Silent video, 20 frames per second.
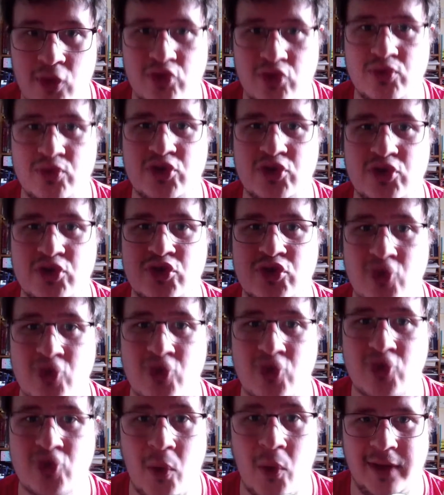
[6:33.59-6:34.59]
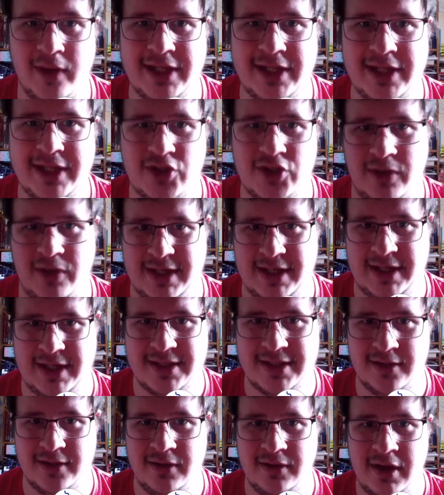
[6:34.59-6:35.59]
saw in Joe
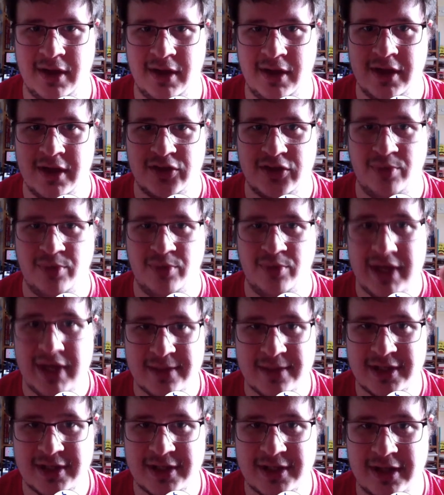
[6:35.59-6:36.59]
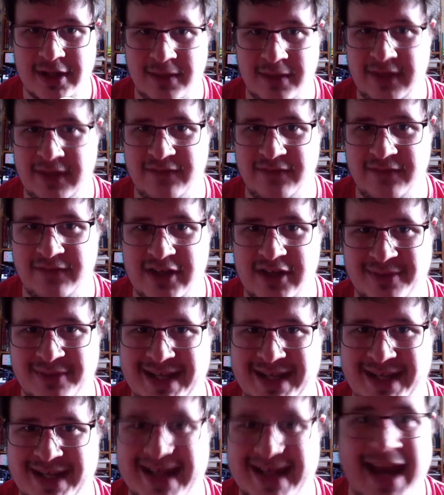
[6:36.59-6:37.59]
Linton to bring him to the club in the first place,
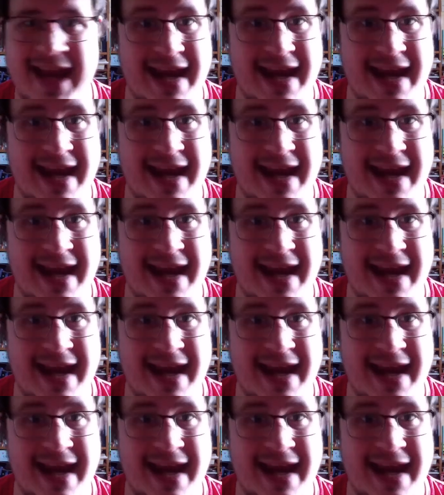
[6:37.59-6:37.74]
let